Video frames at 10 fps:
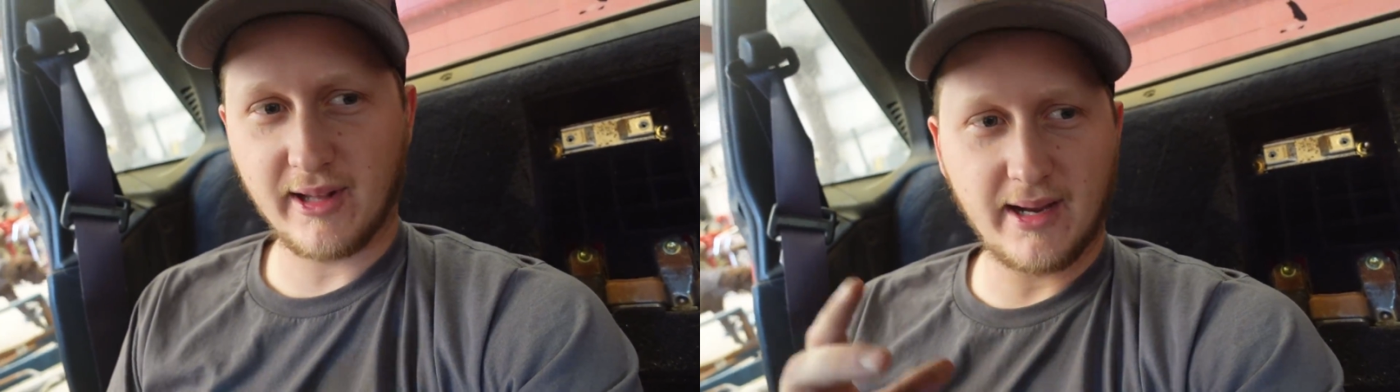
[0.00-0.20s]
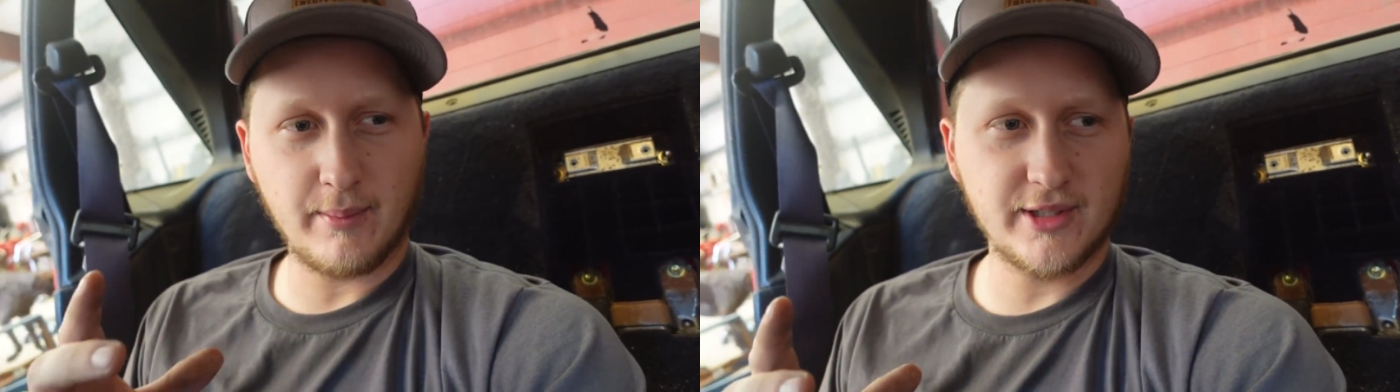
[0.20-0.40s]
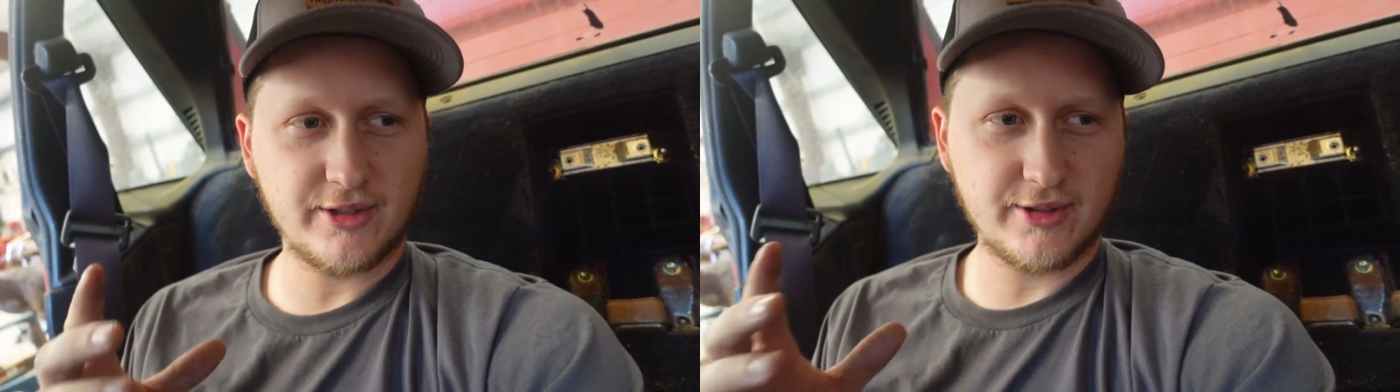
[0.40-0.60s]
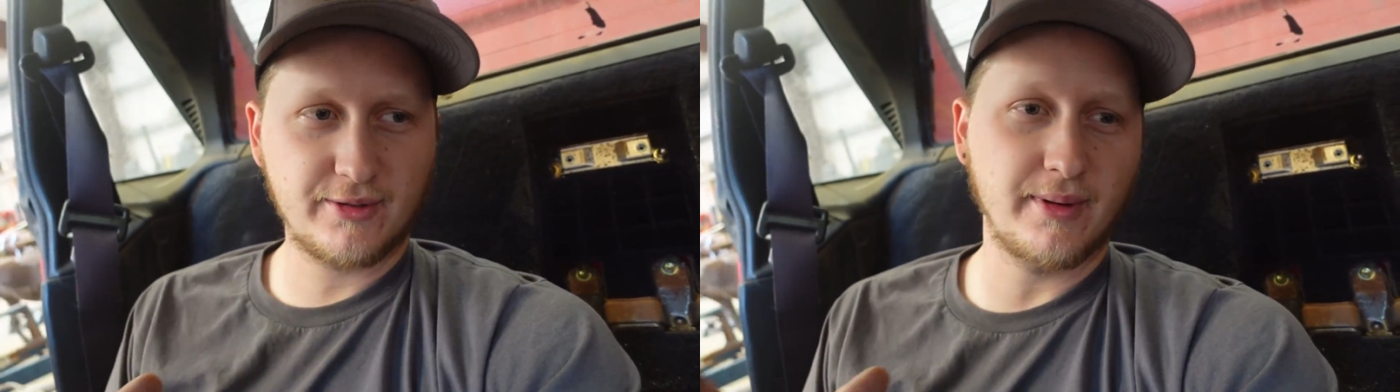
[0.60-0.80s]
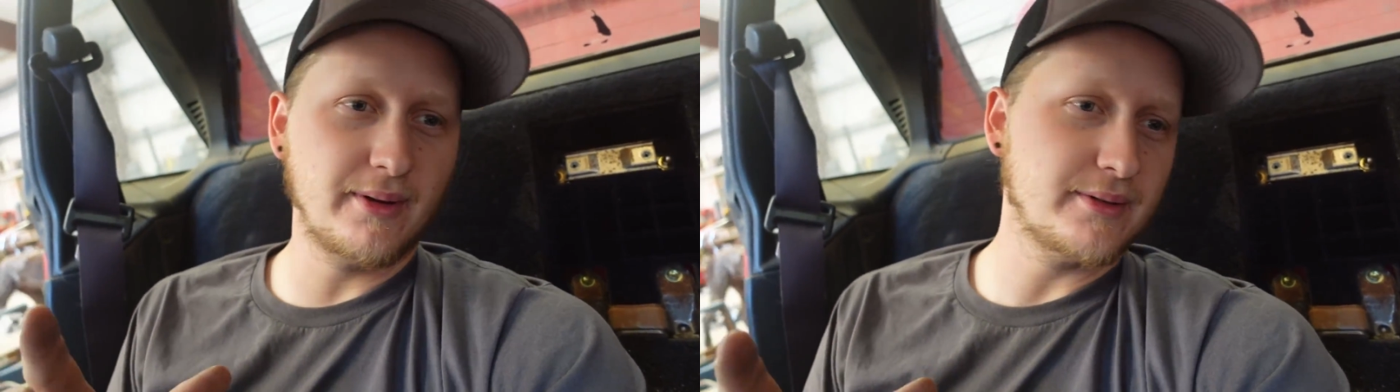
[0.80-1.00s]
like a bunch of
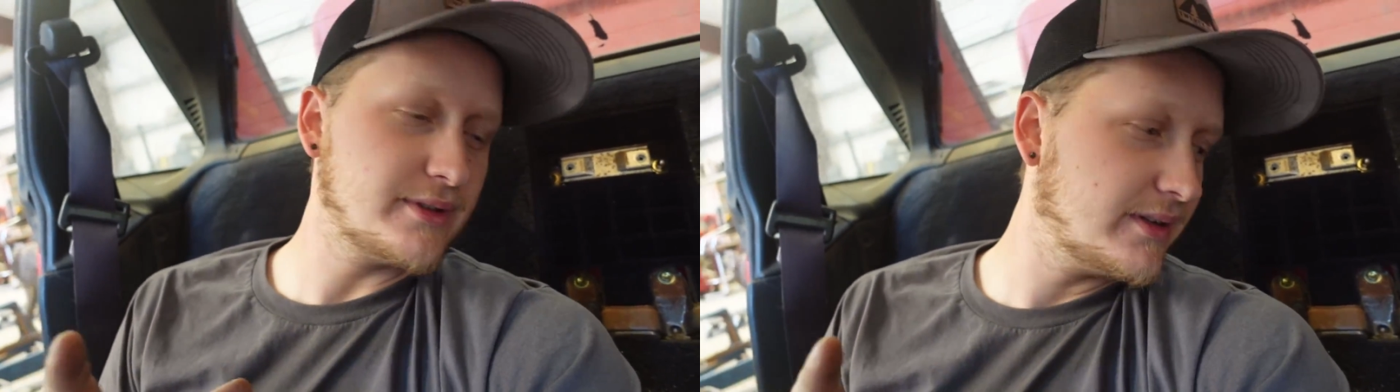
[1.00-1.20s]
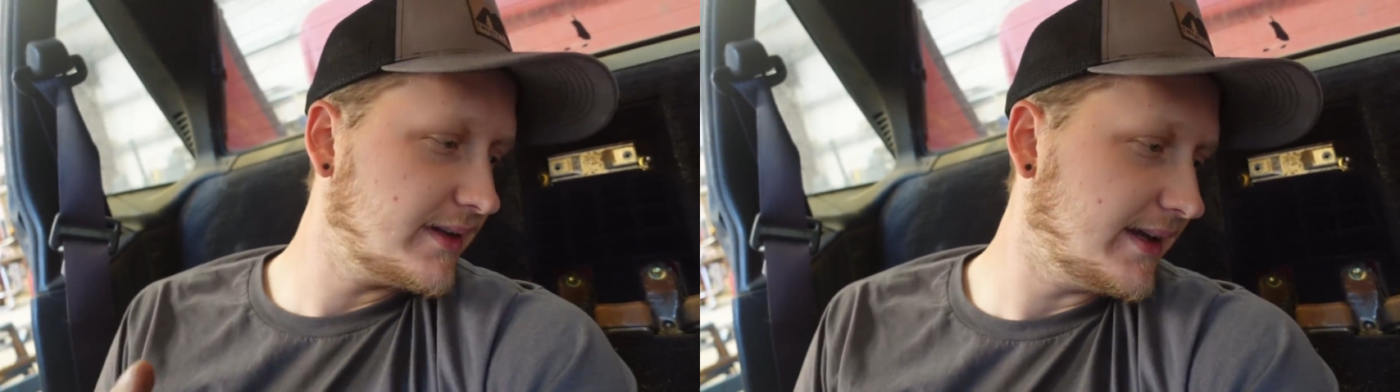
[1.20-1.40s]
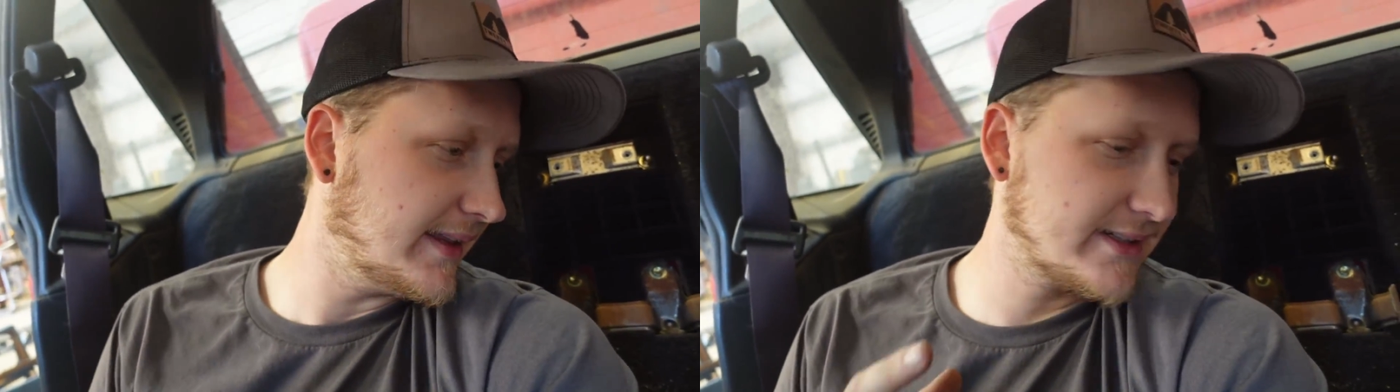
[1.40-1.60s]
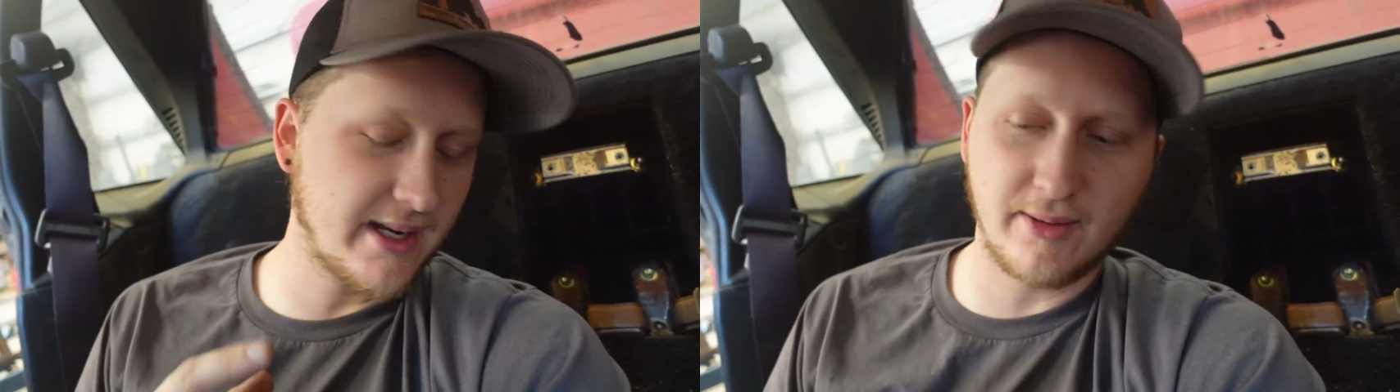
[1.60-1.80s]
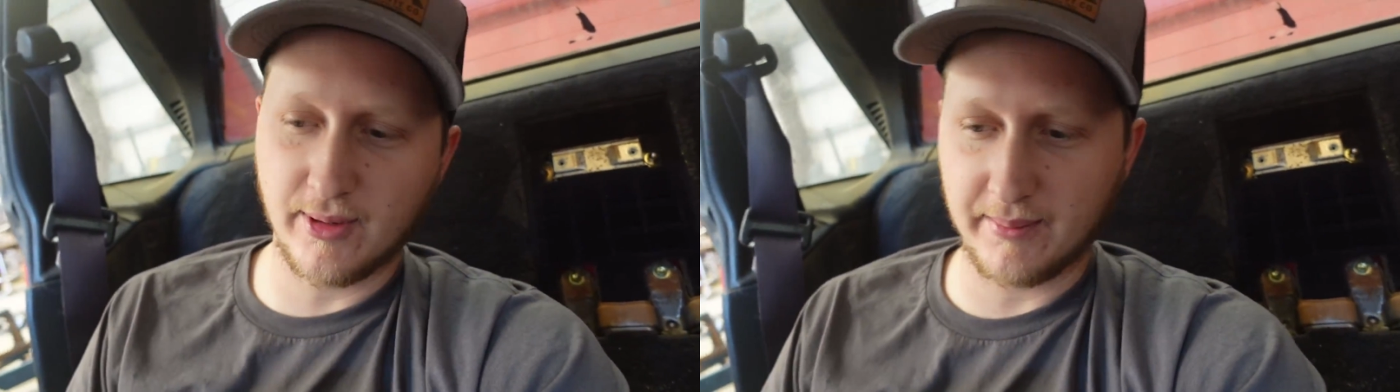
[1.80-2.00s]
screws, and that's
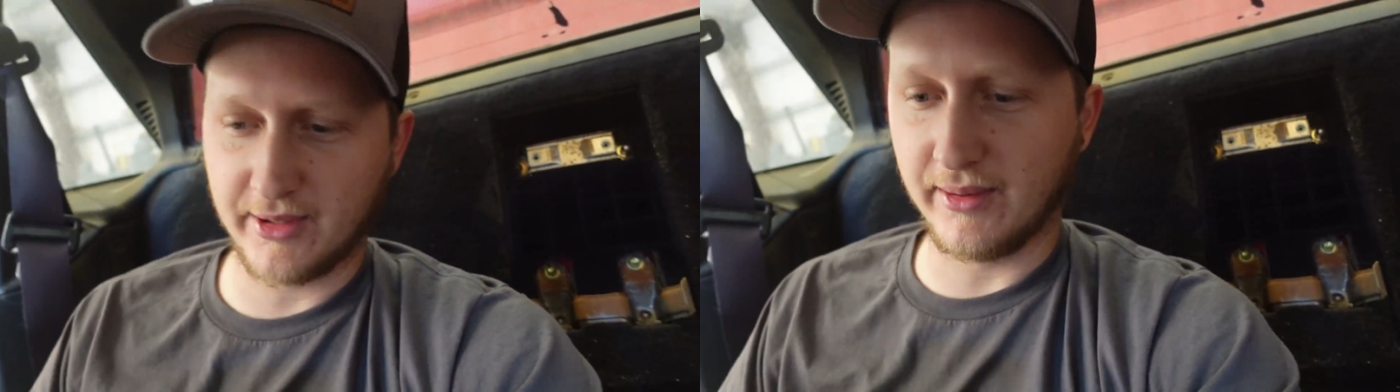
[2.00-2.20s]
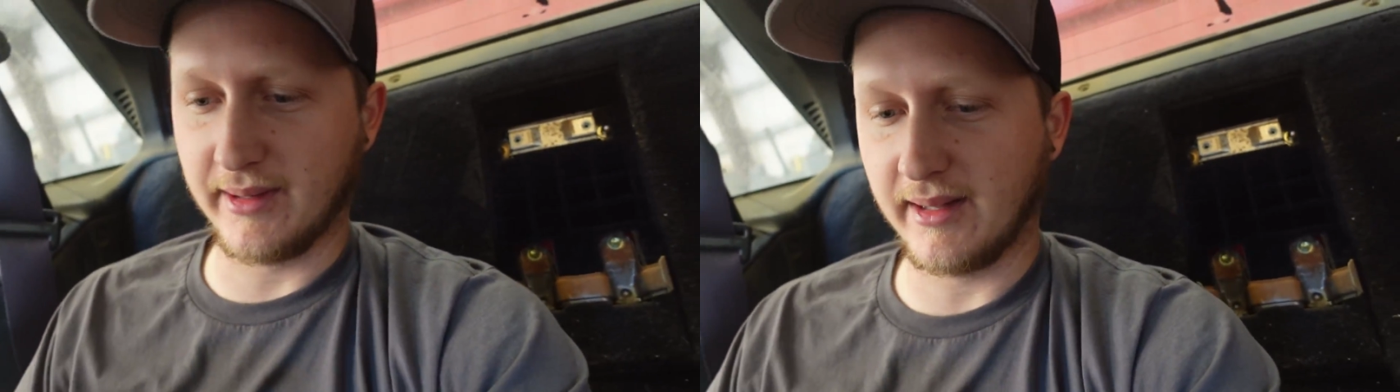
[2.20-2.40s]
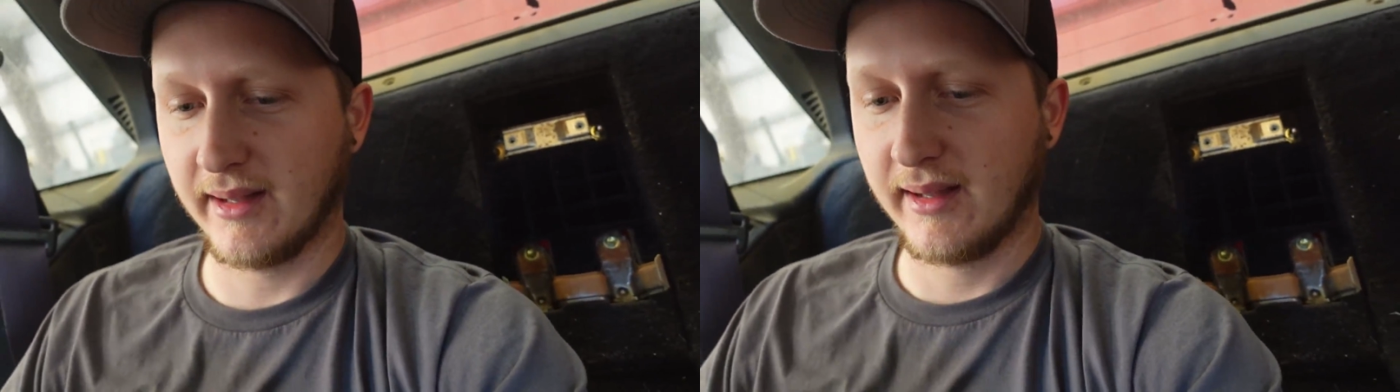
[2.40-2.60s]
kind of what I'm doing.